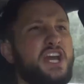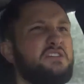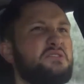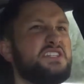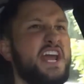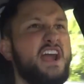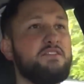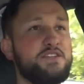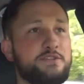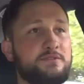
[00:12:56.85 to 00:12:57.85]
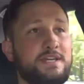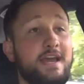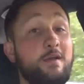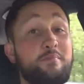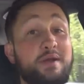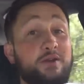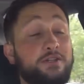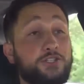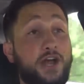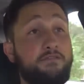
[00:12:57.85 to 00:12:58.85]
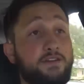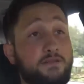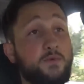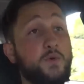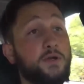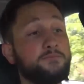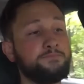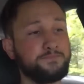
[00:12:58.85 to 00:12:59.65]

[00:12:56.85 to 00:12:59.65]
I use it every single day. I barely drive anymore.